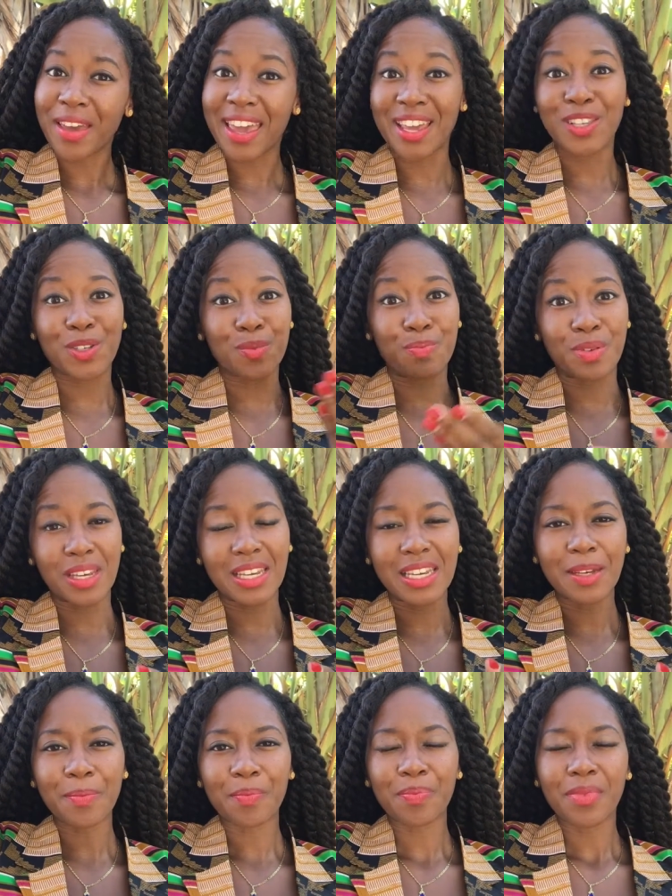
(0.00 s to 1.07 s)
a to
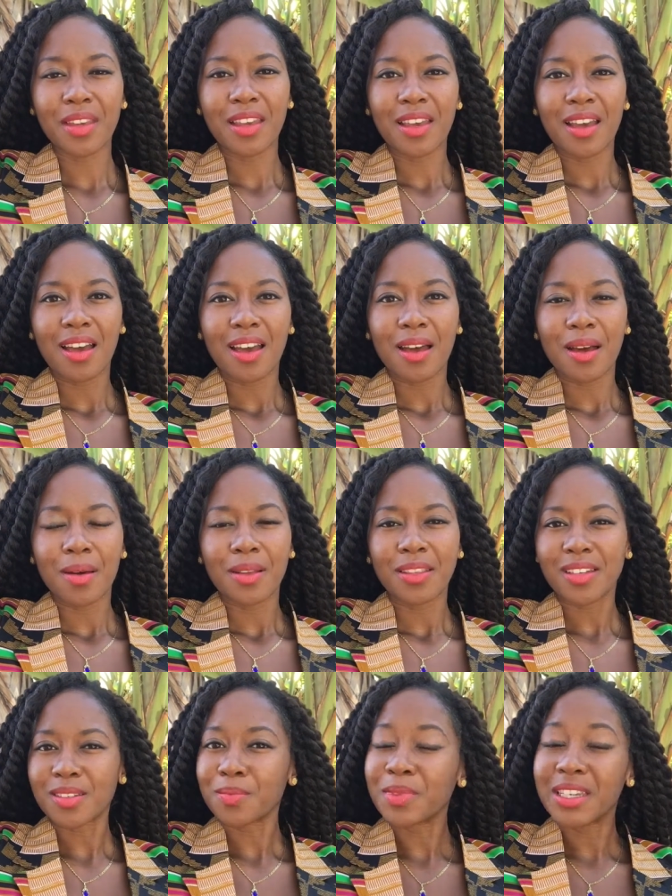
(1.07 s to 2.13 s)
b
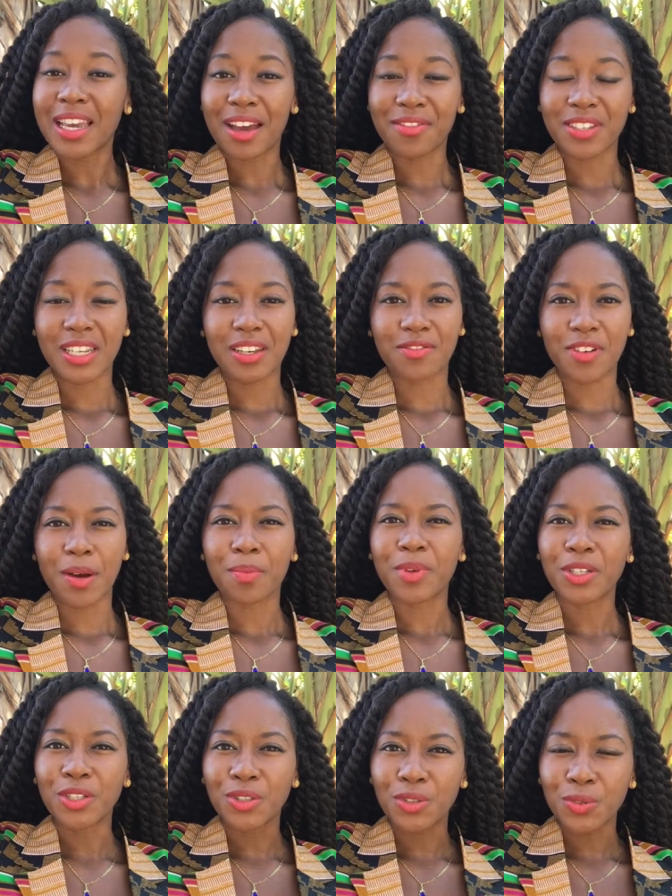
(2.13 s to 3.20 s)
doesn't mean you have to give up
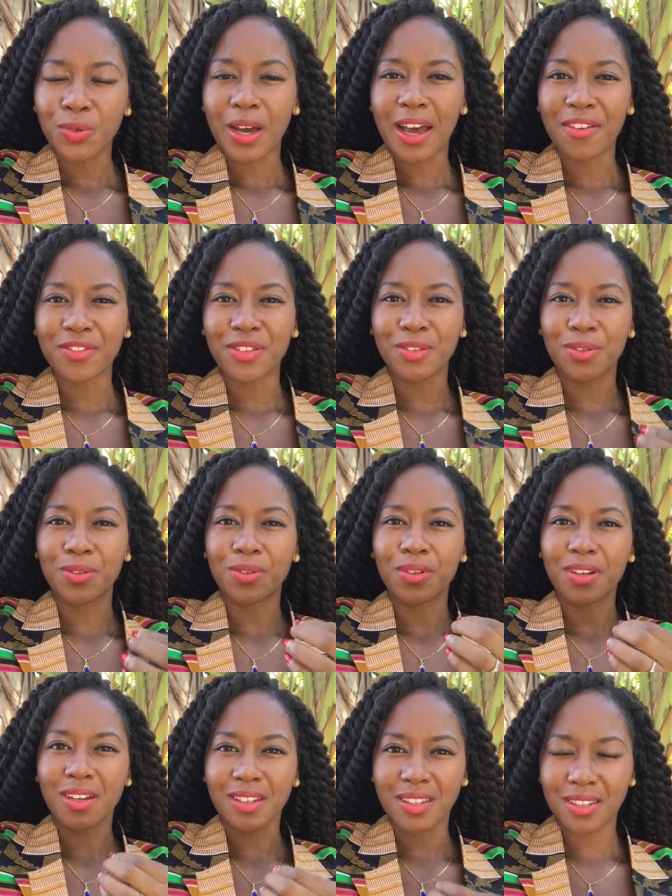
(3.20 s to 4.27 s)
but you do have to
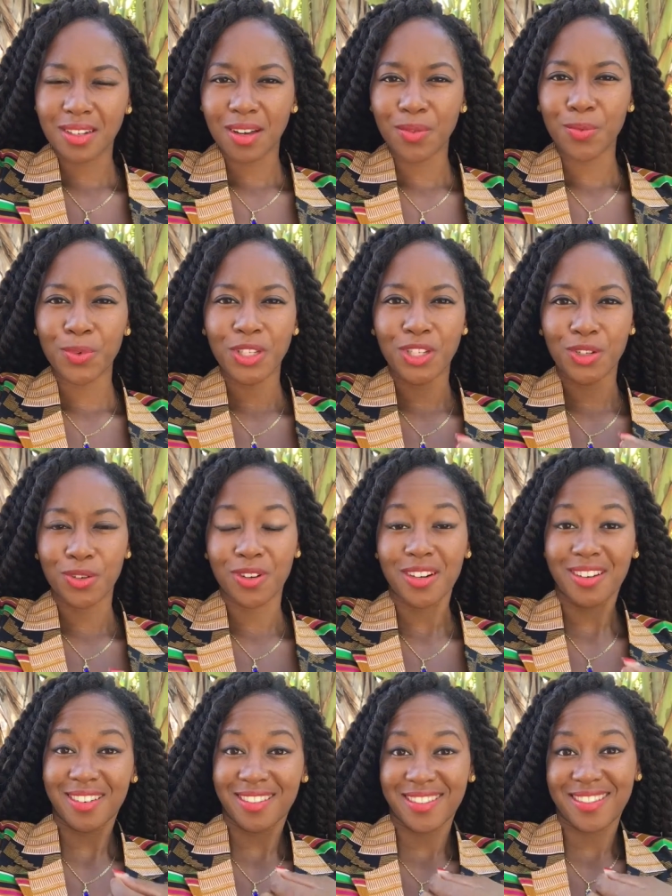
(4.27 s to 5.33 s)
consult with
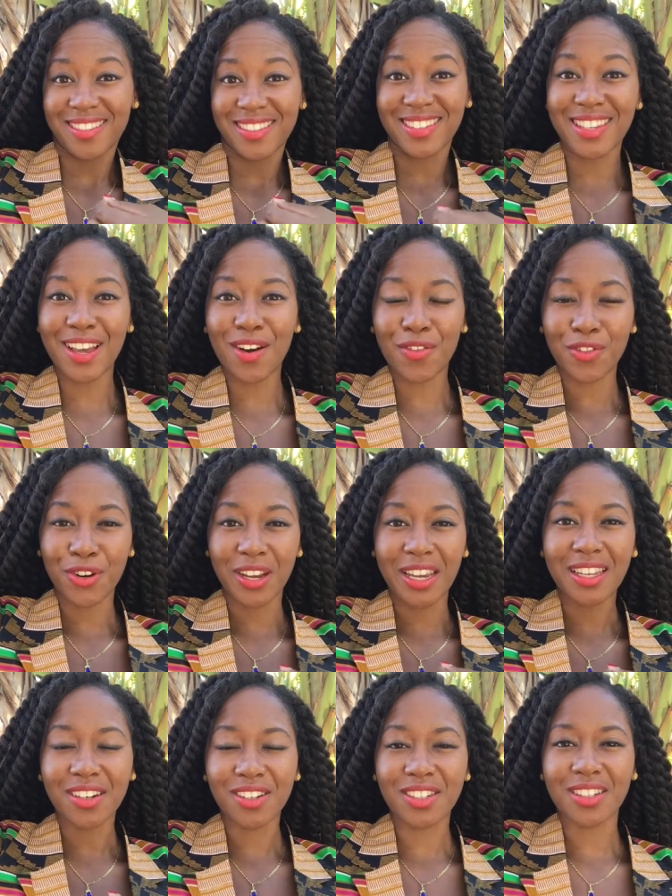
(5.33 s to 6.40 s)
yourself your
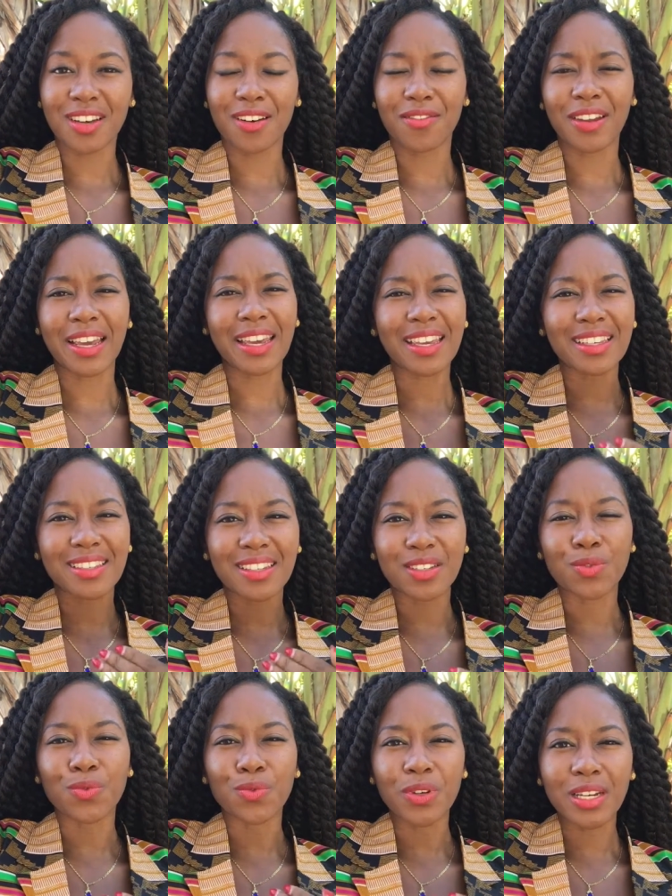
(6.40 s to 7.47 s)
inner self like is
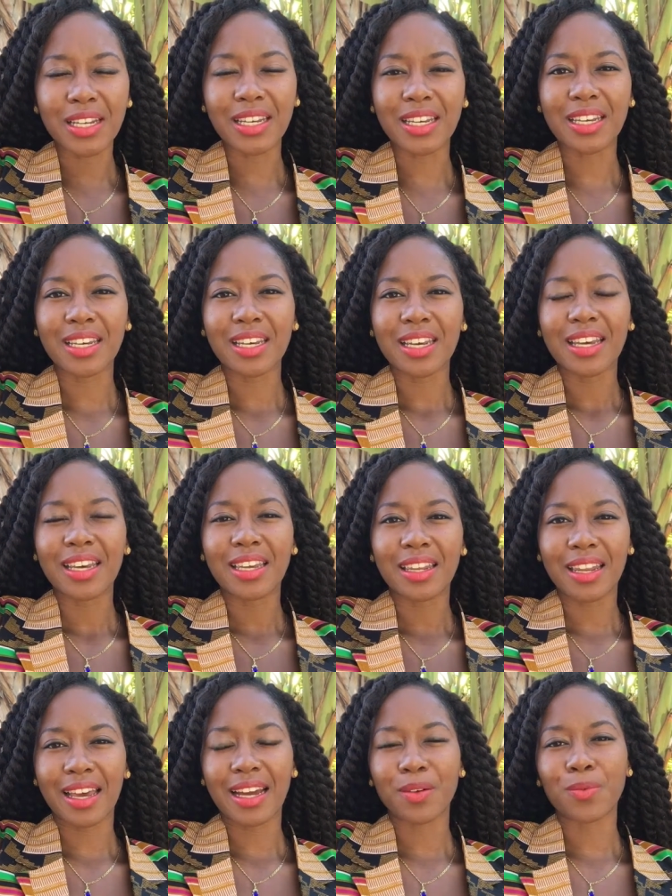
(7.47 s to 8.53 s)
this really
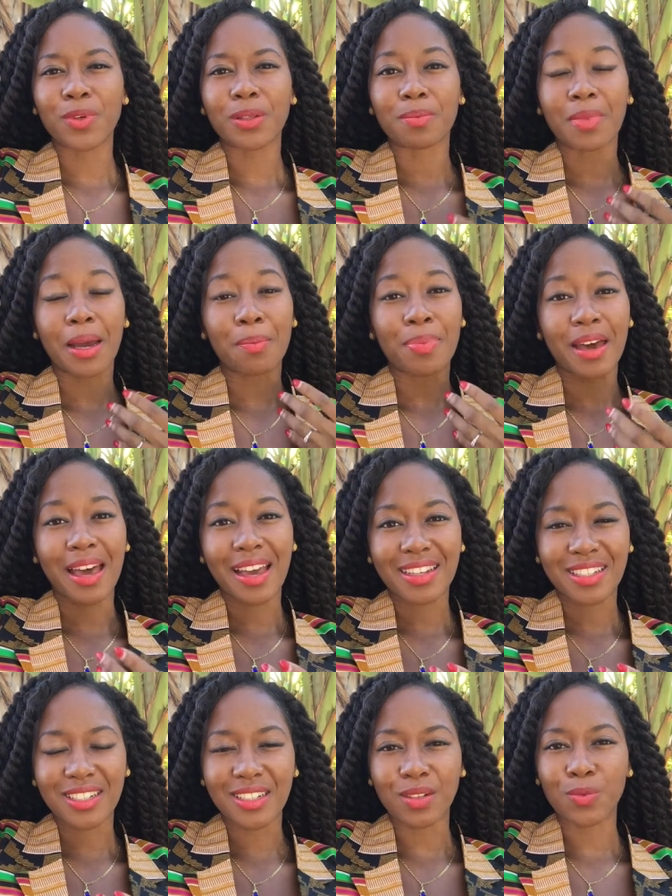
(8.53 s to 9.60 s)
in line with my
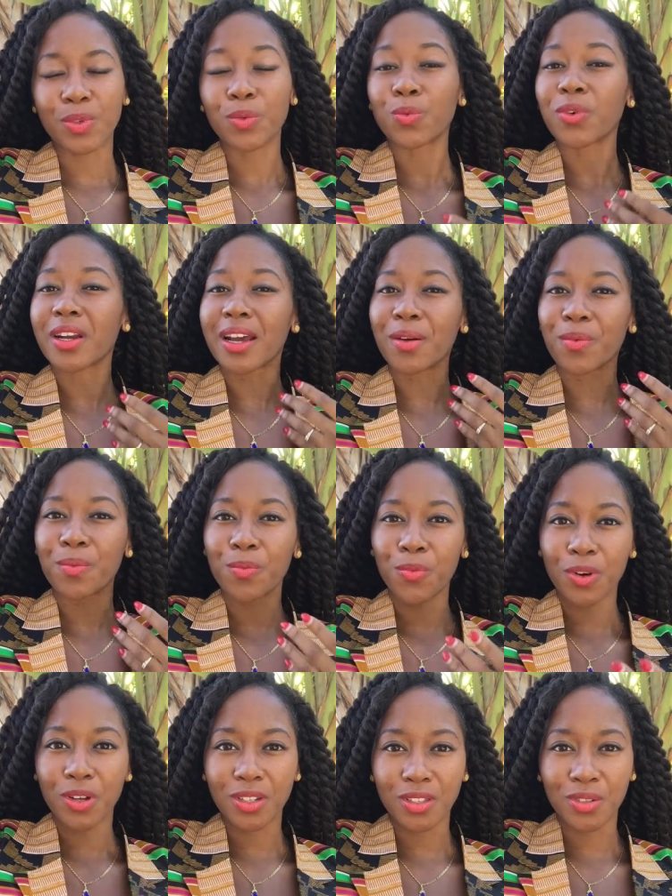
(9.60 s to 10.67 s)
passion, with what I
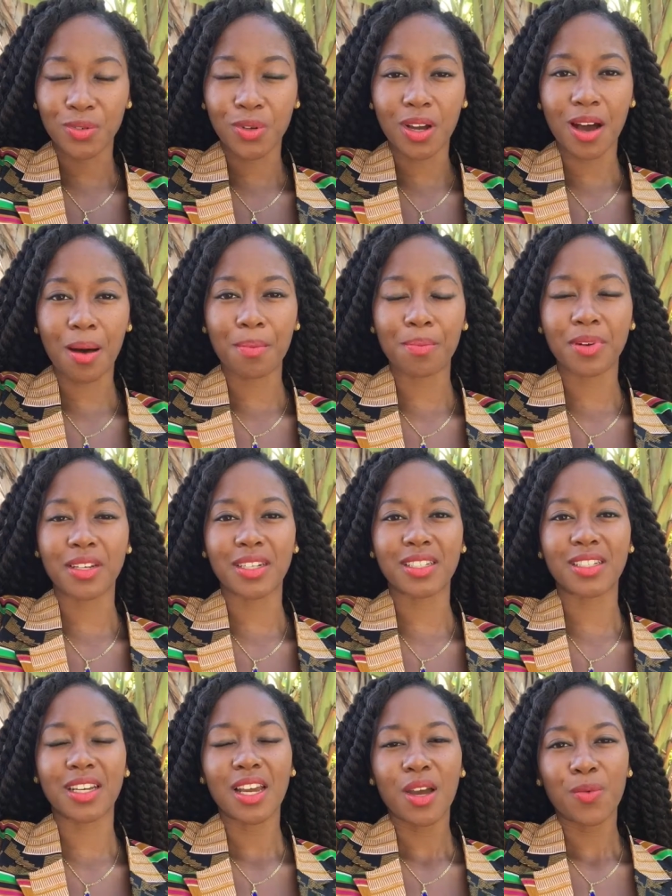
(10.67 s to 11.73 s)
want to accomplish,
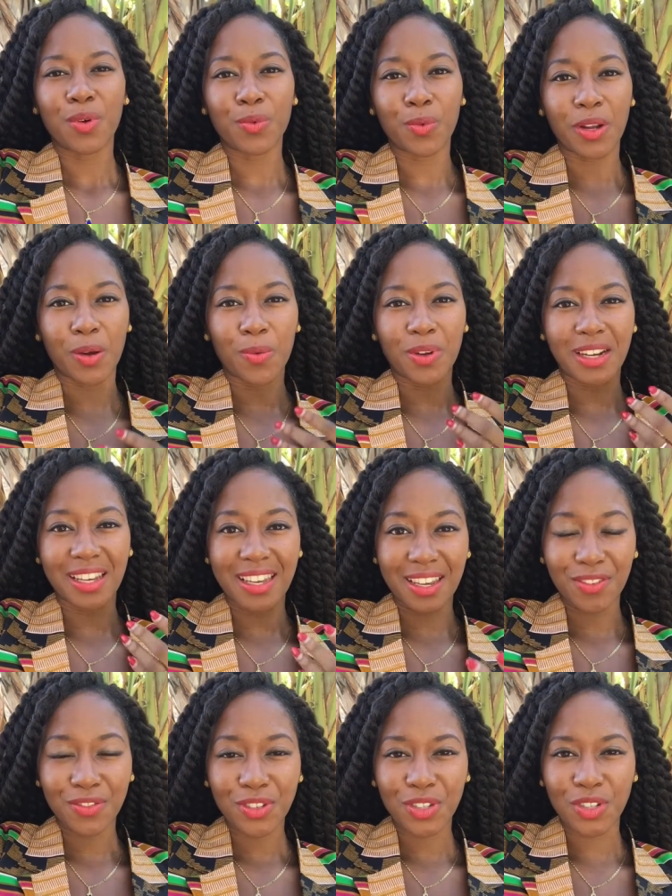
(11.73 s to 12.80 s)
with what I want to
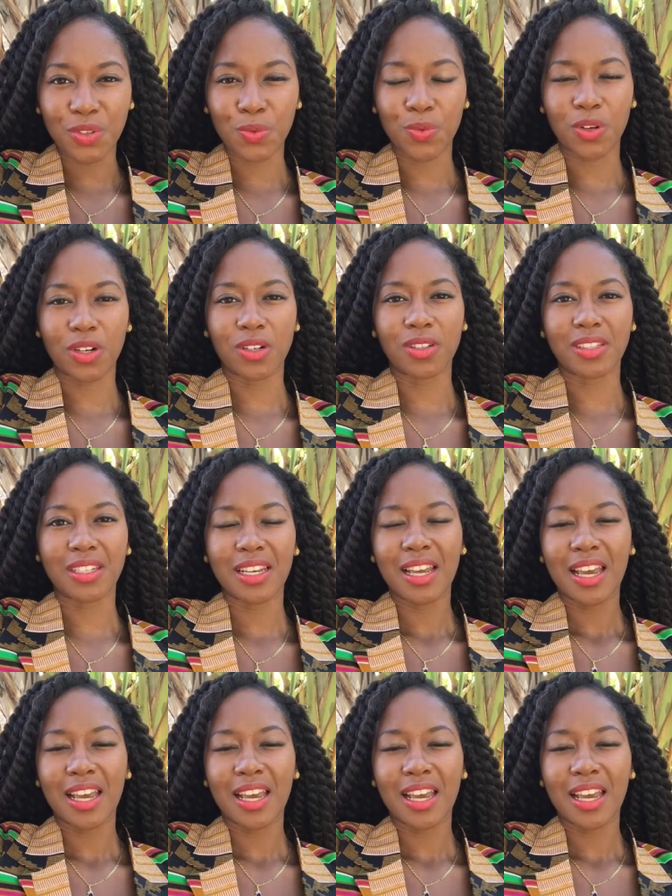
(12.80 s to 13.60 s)
give to this world.